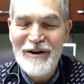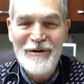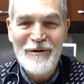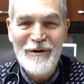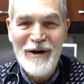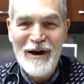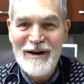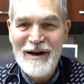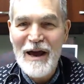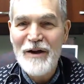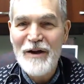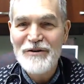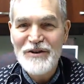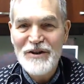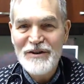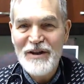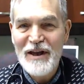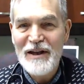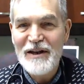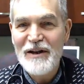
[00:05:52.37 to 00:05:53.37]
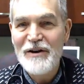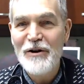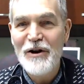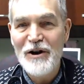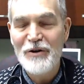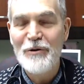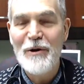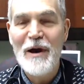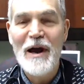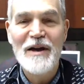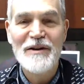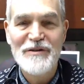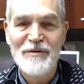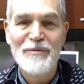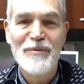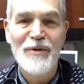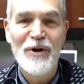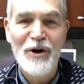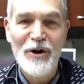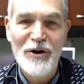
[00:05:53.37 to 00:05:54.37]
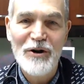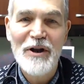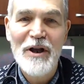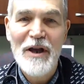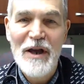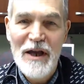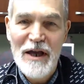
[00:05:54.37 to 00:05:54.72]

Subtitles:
And right now she's heading on a crash and burn